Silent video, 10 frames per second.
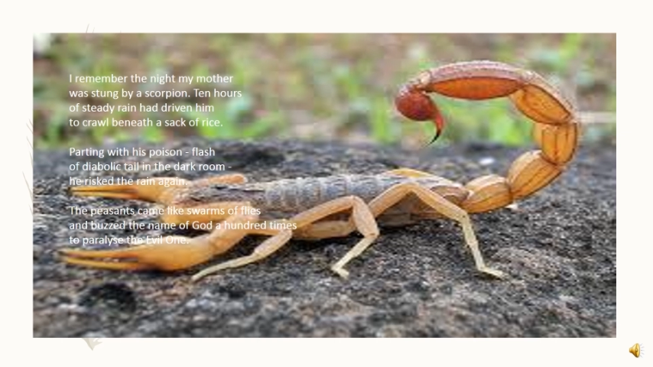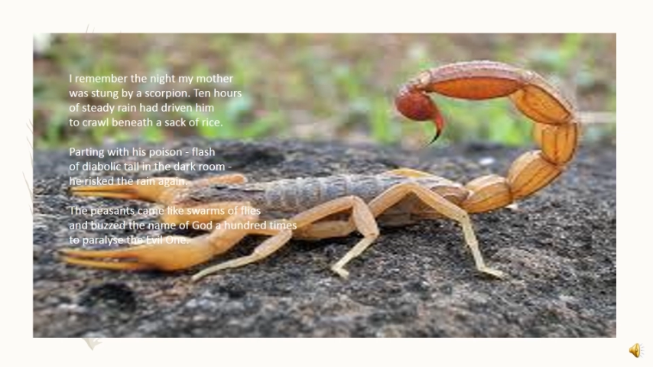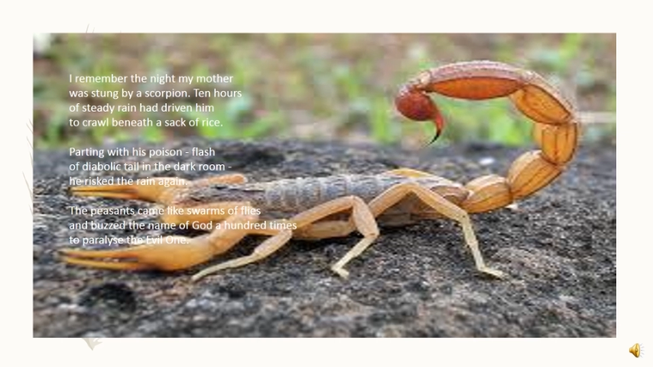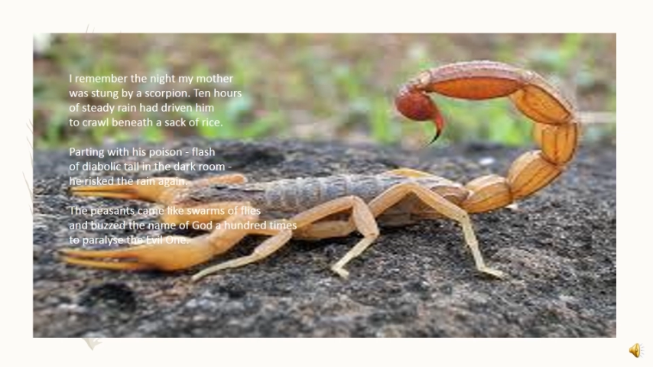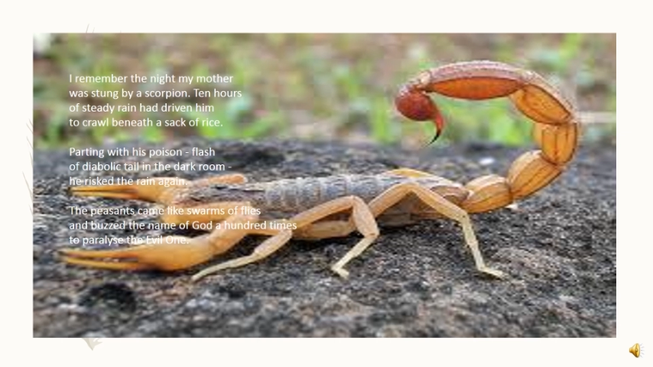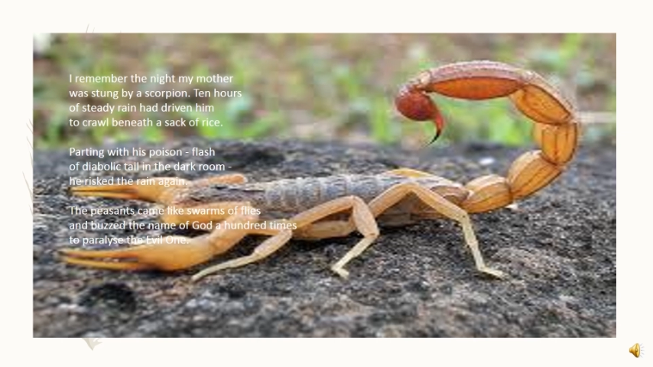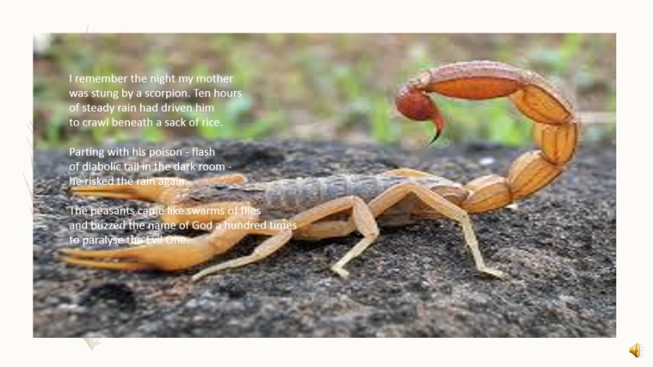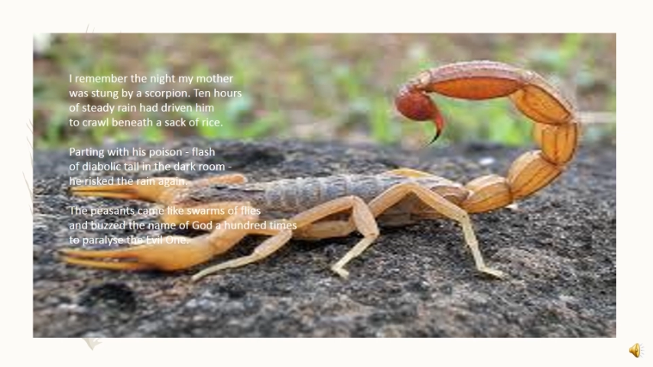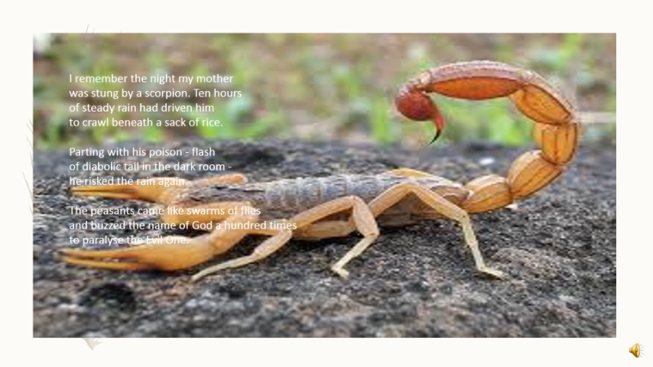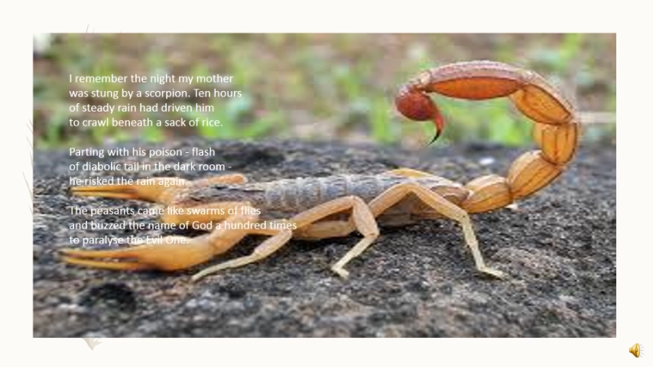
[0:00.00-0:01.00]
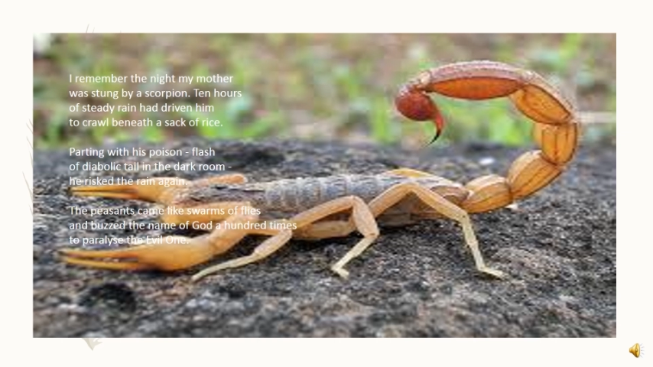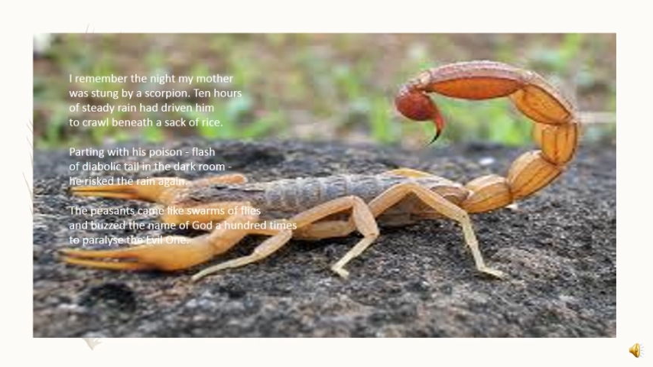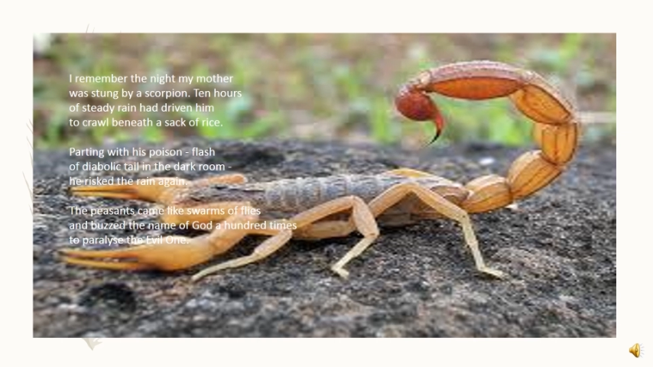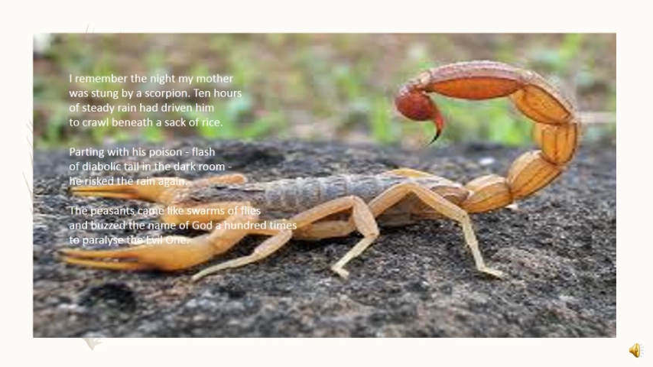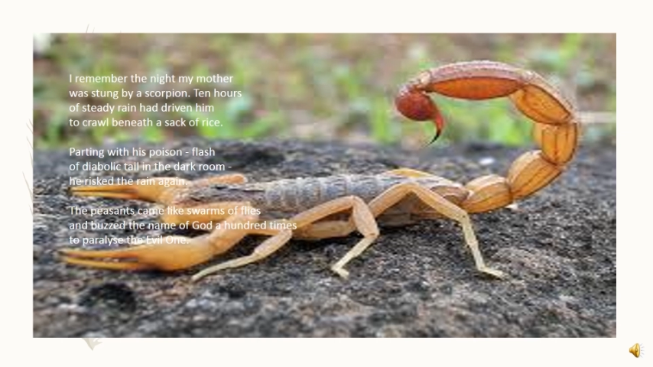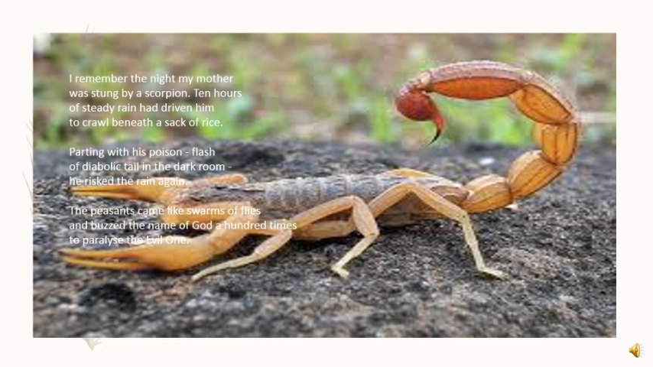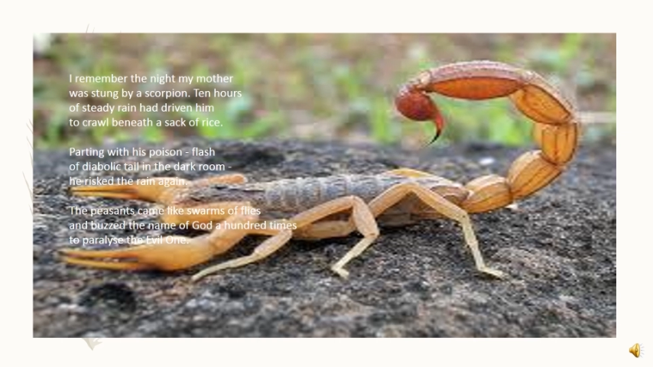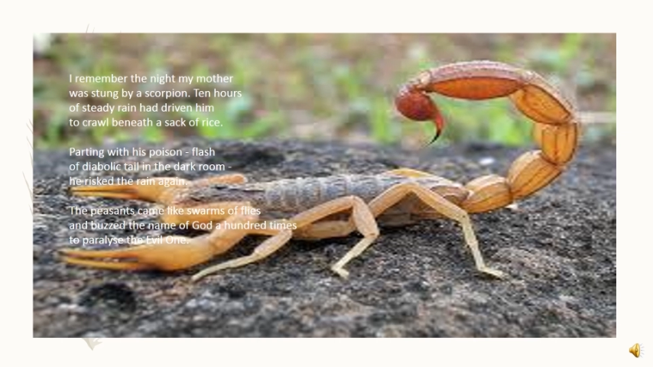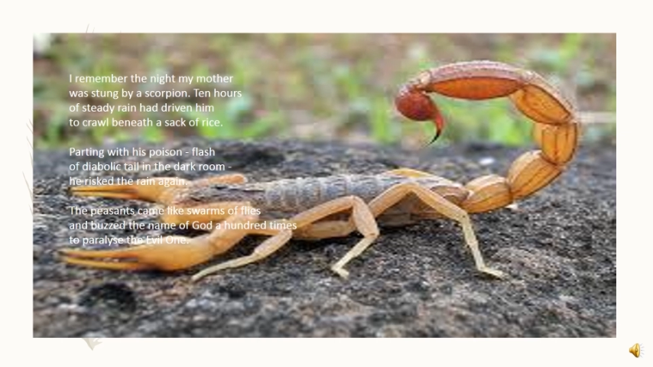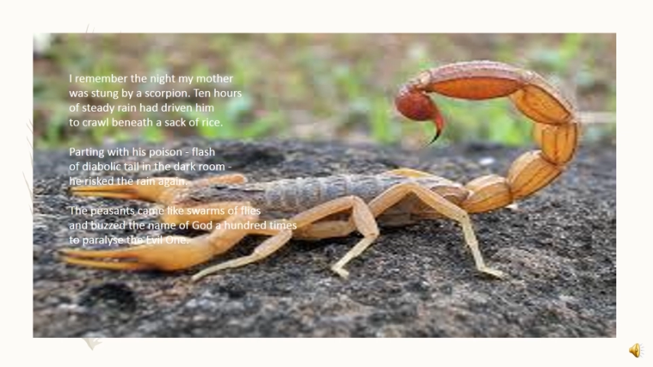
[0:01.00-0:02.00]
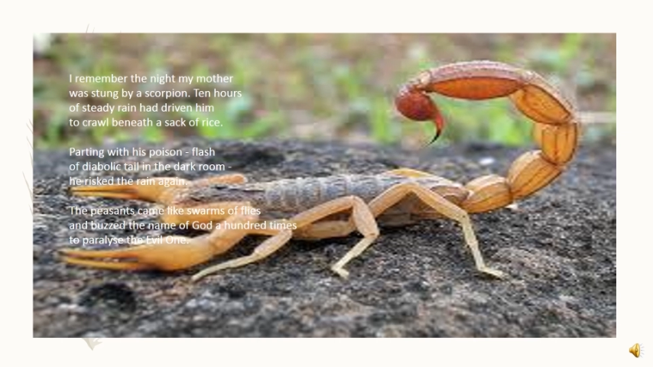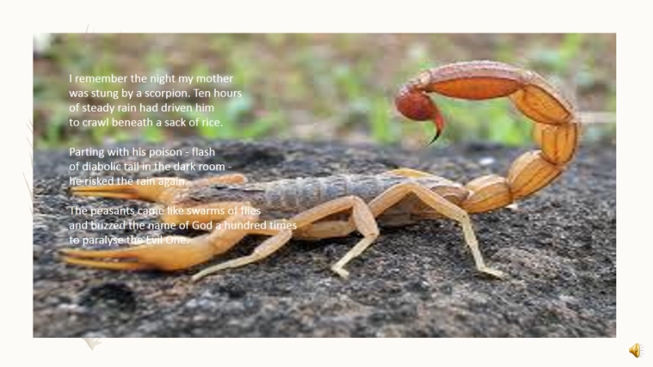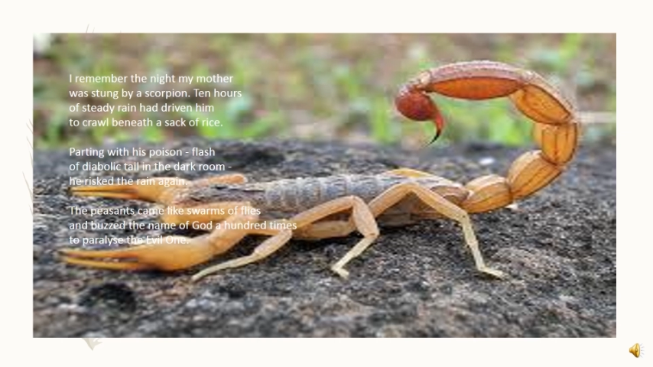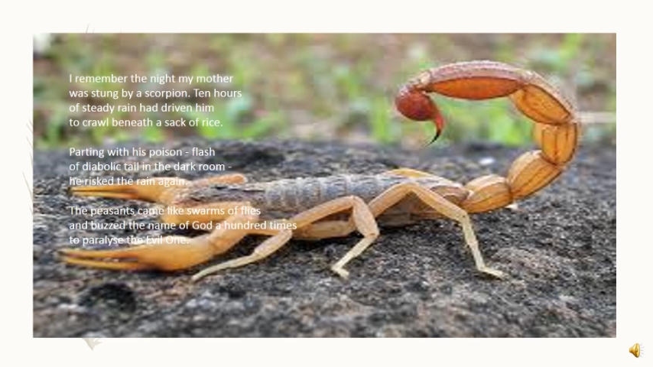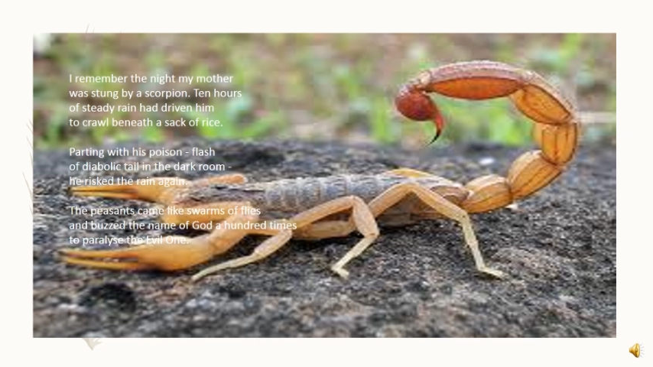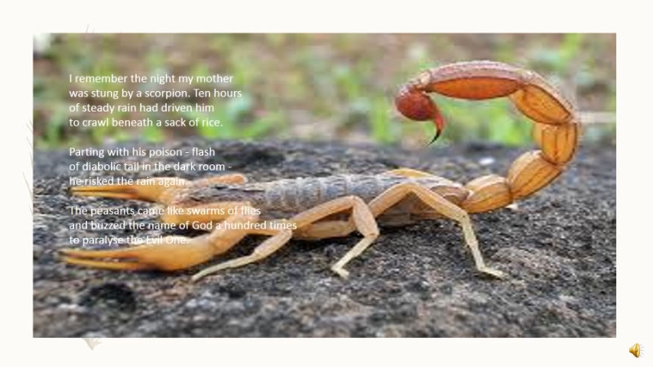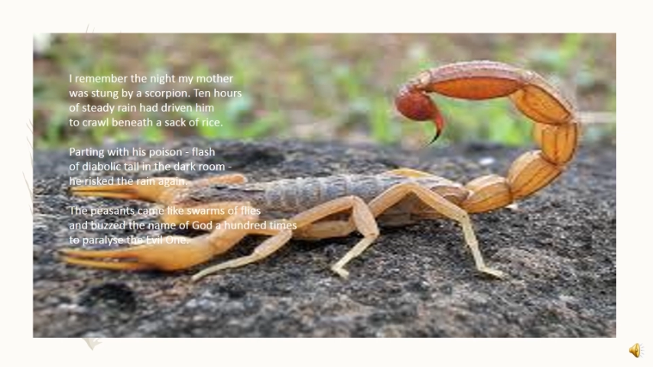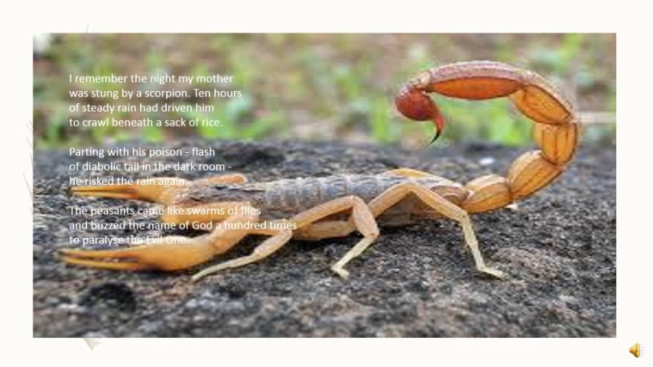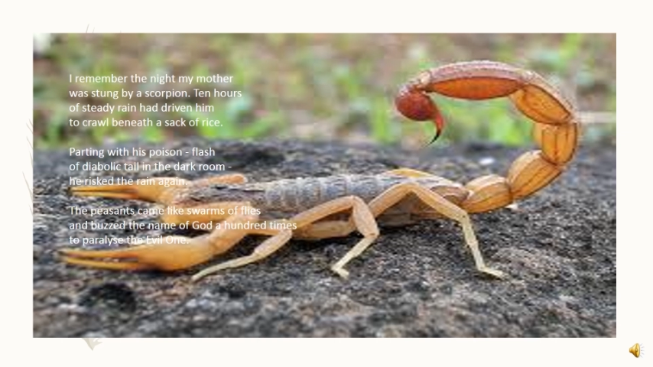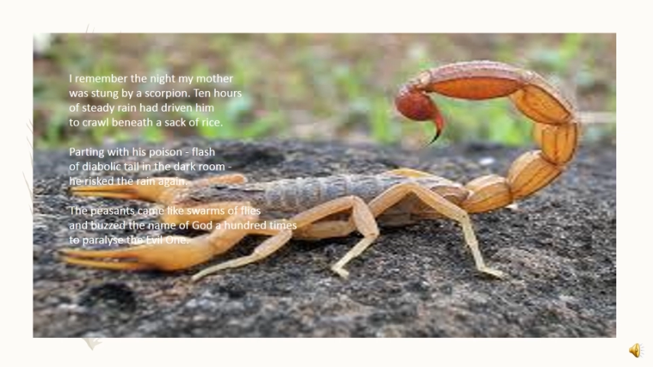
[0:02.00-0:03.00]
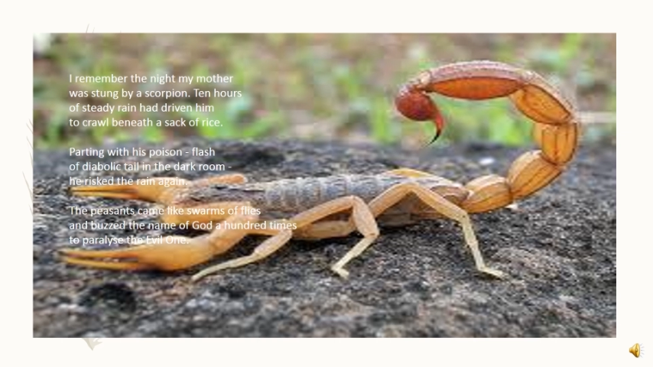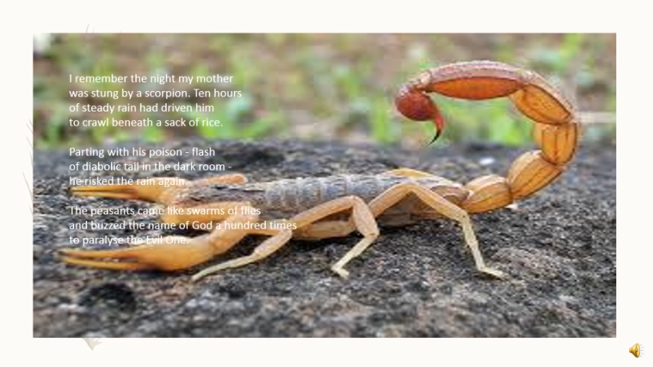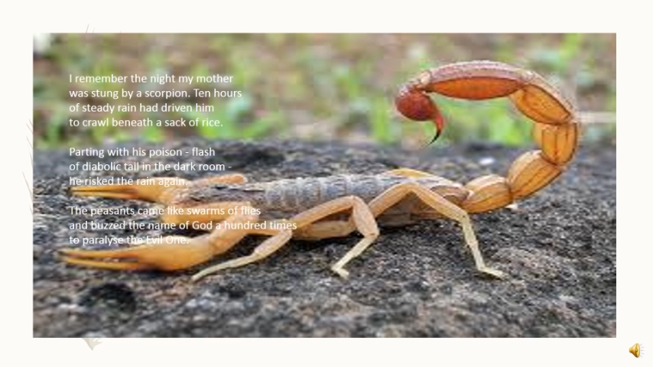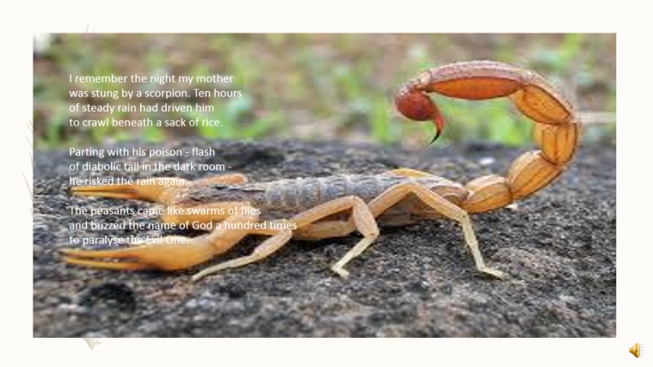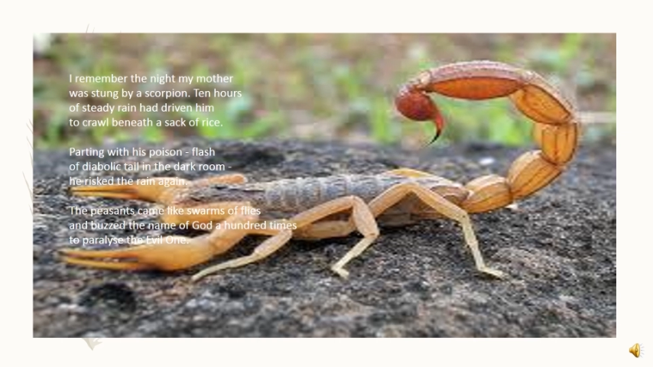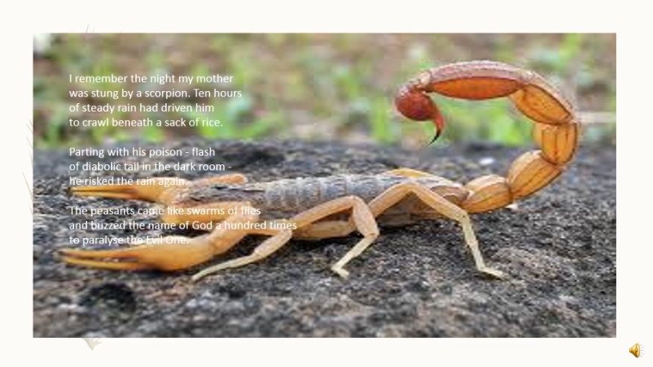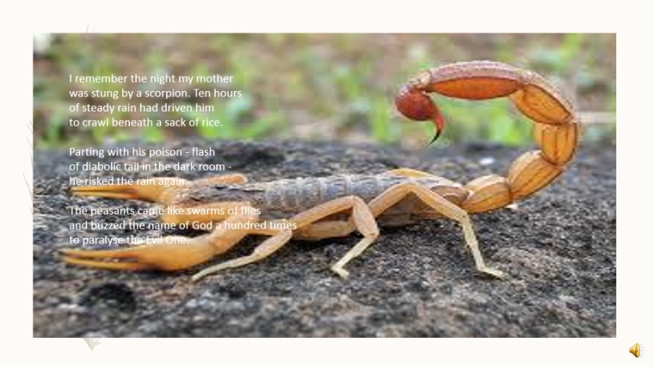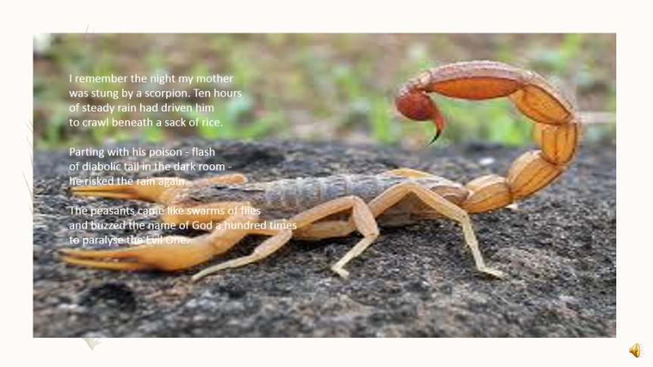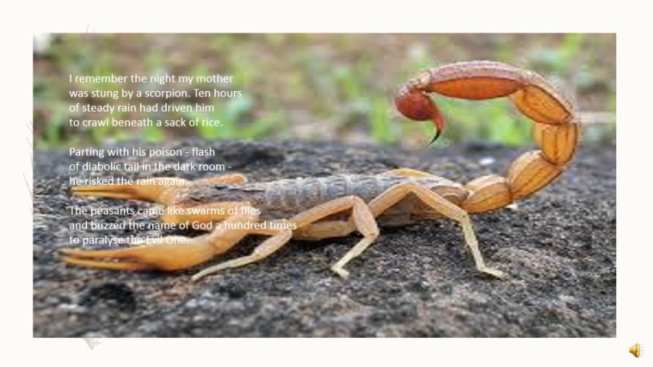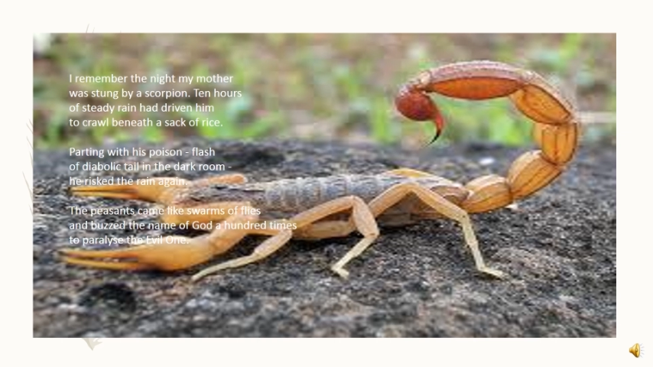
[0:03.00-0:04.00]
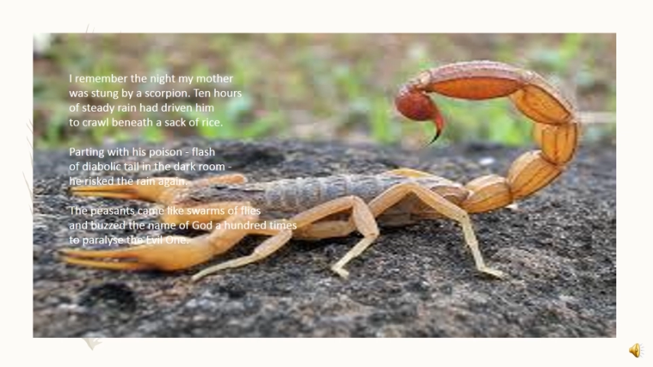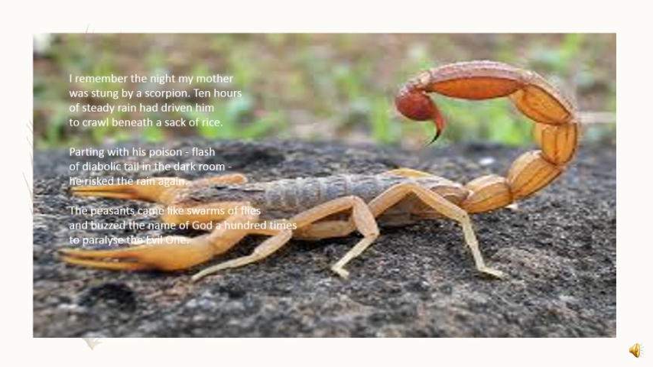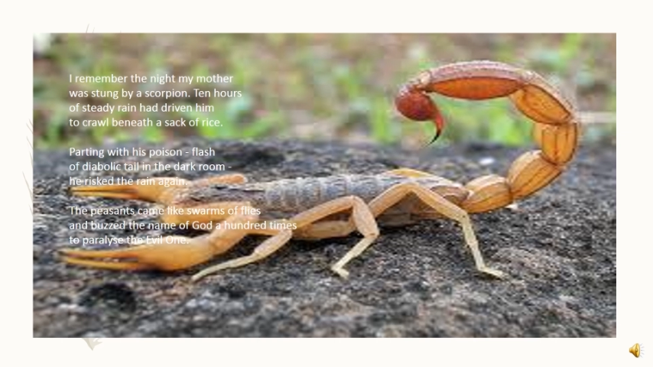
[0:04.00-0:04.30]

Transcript: [unreadable: no face in view]